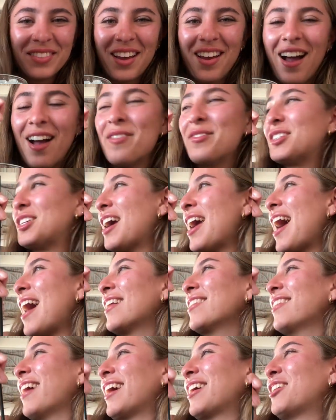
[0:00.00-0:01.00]
I wish I
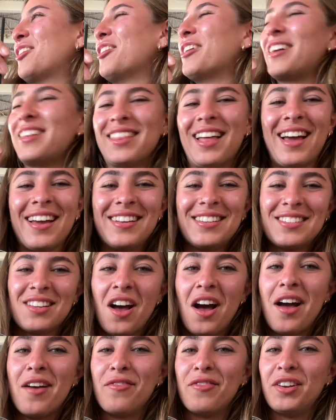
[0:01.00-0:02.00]
had like you in that
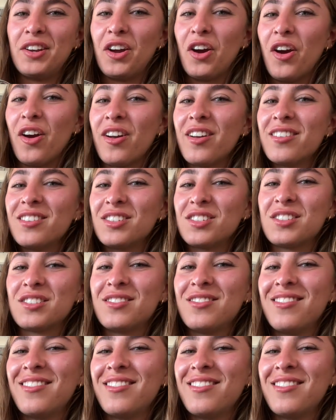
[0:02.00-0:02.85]
entire video. Just.